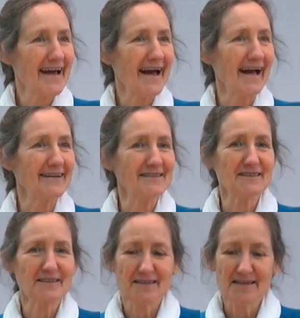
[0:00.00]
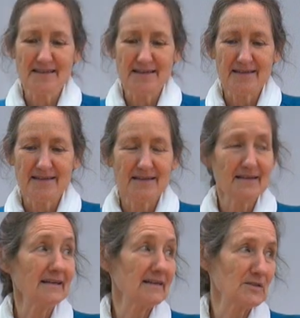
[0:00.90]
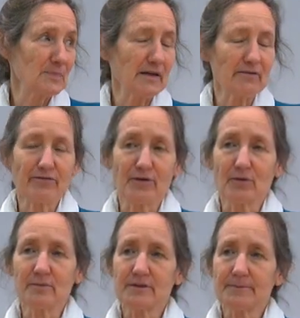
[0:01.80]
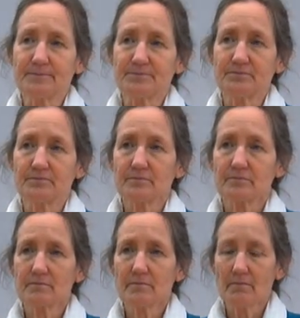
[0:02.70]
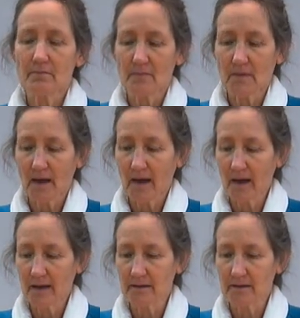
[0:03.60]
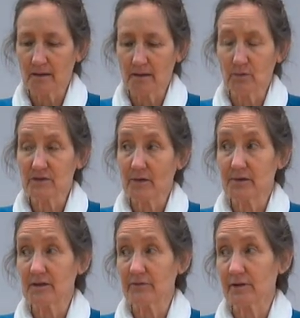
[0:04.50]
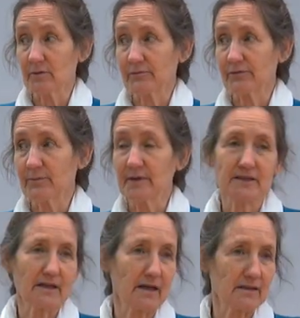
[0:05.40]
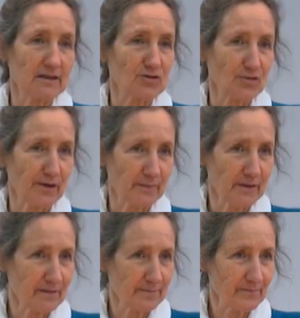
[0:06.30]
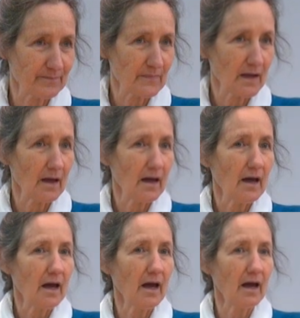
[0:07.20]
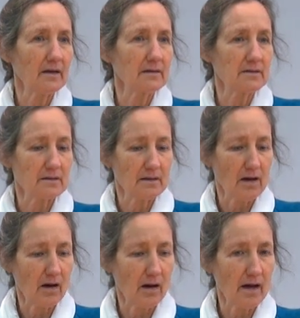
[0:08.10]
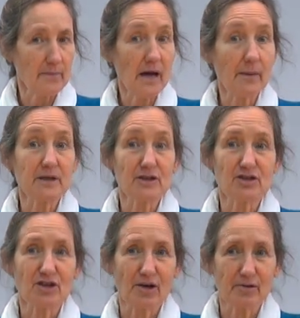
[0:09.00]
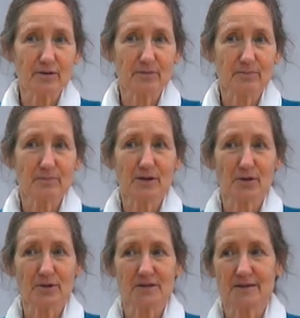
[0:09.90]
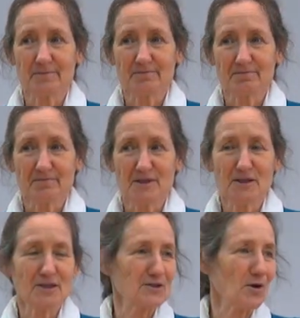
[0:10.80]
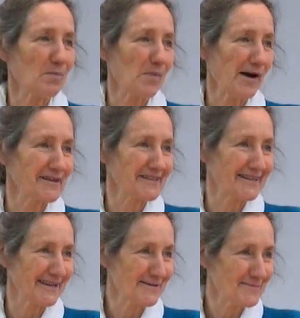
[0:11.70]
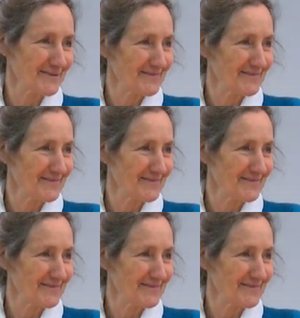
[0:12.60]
And it is being filmed, and it was very difficult for me to get this treatment, and I am happy to share it because it is not mine to keep.